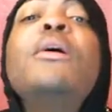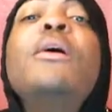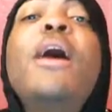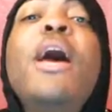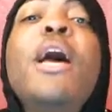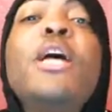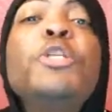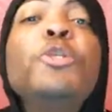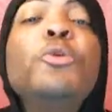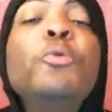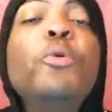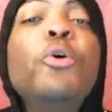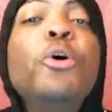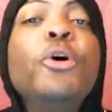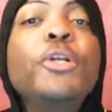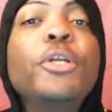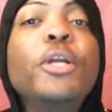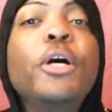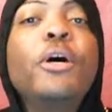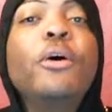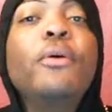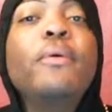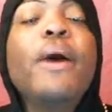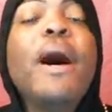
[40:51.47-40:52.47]
As you all
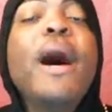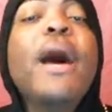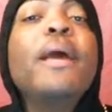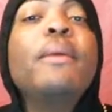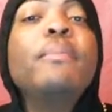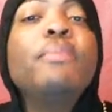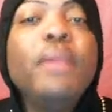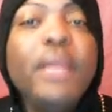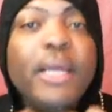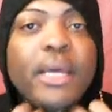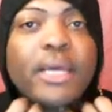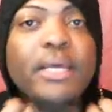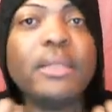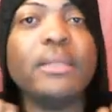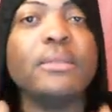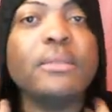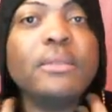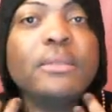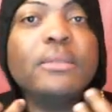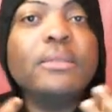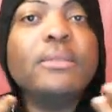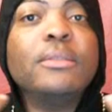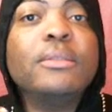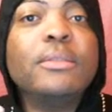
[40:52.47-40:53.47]
know,
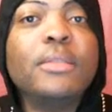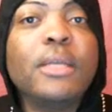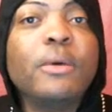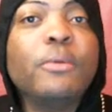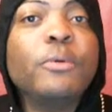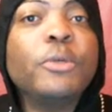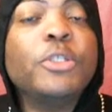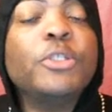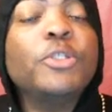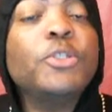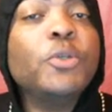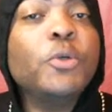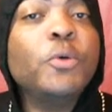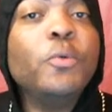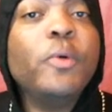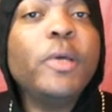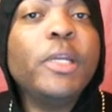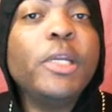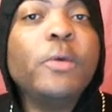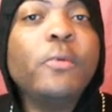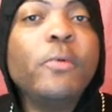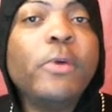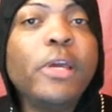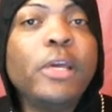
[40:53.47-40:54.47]
there was two
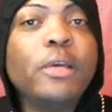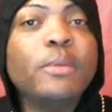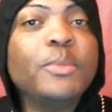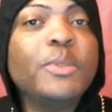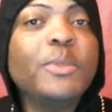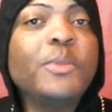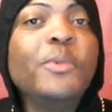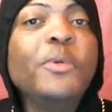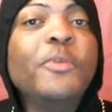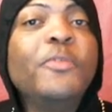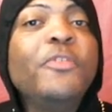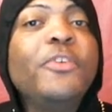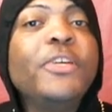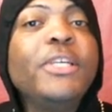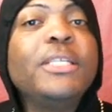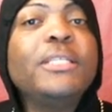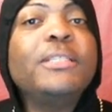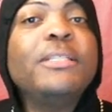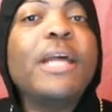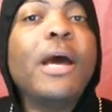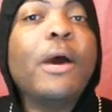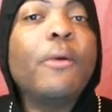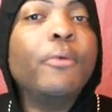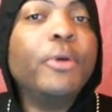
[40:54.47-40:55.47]
Wendy Williams
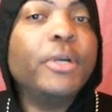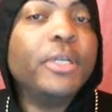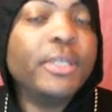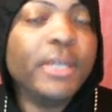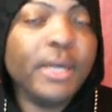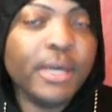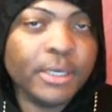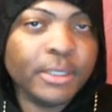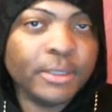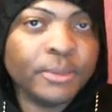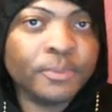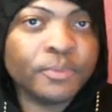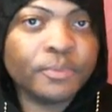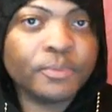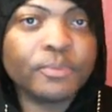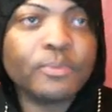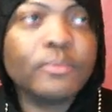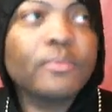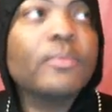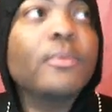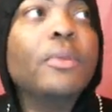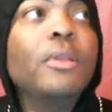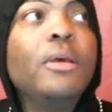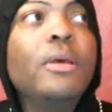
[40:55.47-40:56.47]
movies that were done.
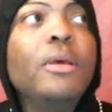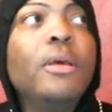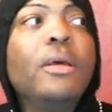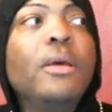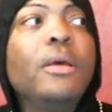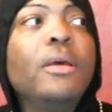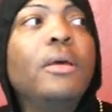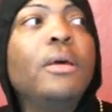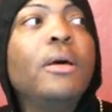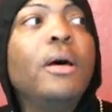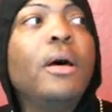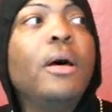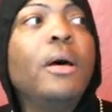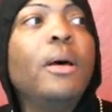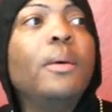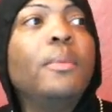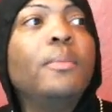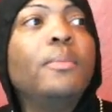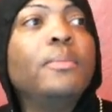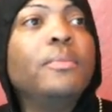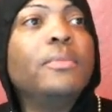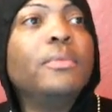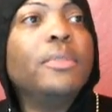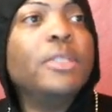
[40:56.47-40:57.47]

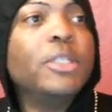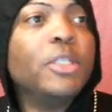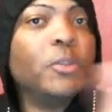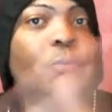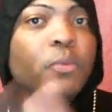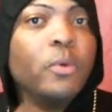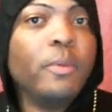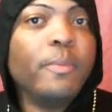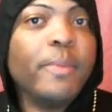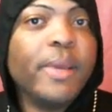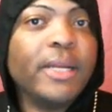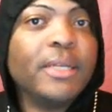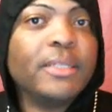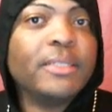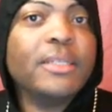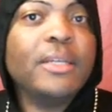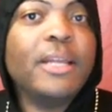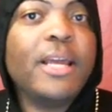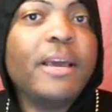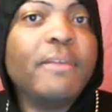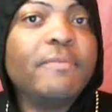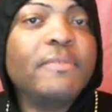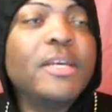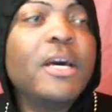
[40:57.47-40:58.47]
This one made it to
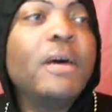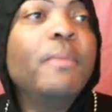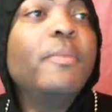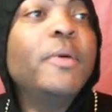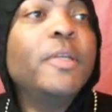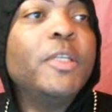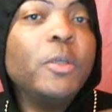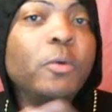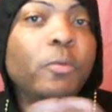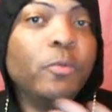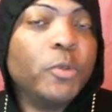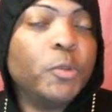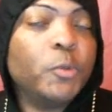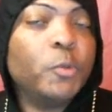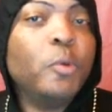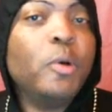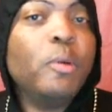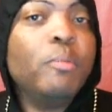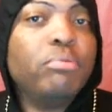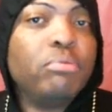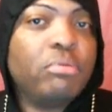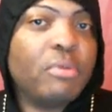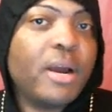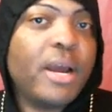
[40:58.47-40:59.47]
Lifetime, but there was
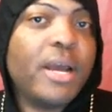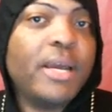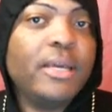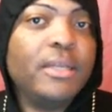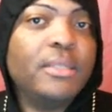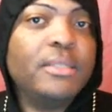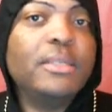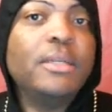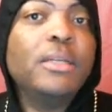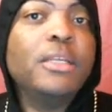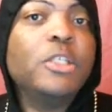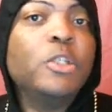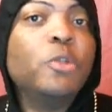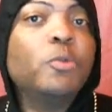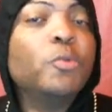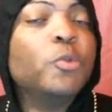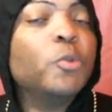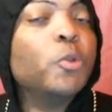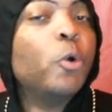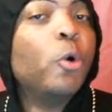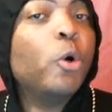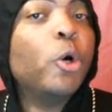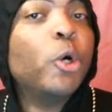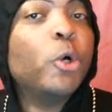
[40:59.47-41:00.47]
one prior to this. It
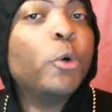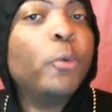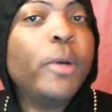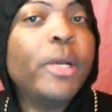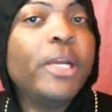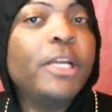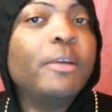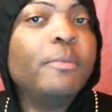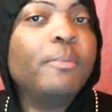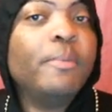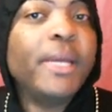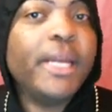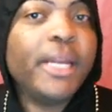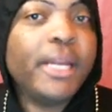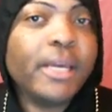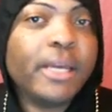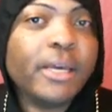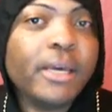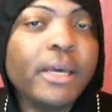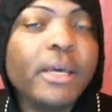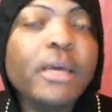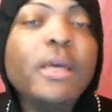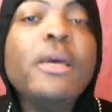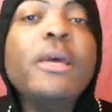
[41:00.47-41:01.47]
was called Queen of
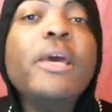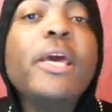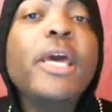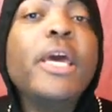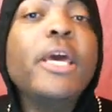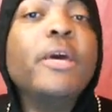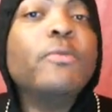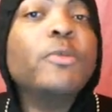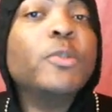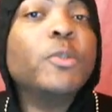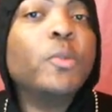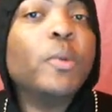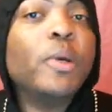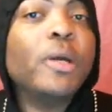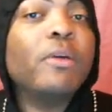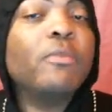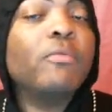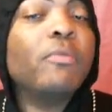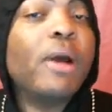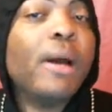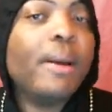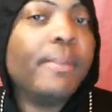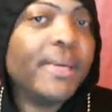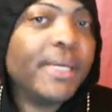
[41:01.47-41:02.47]
Media. It was where
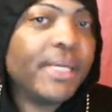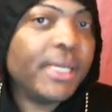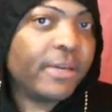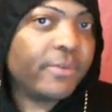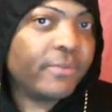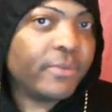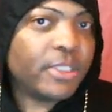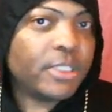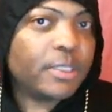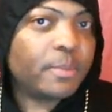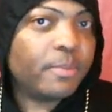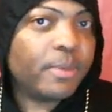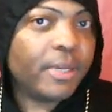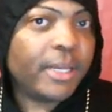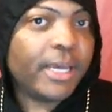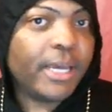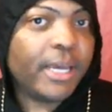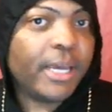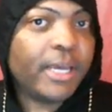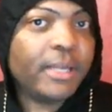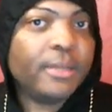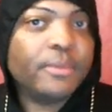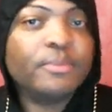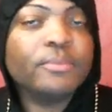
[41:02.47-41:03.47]
Robin Givens
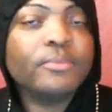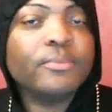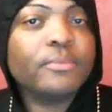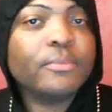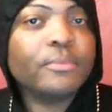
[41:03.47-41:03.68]
played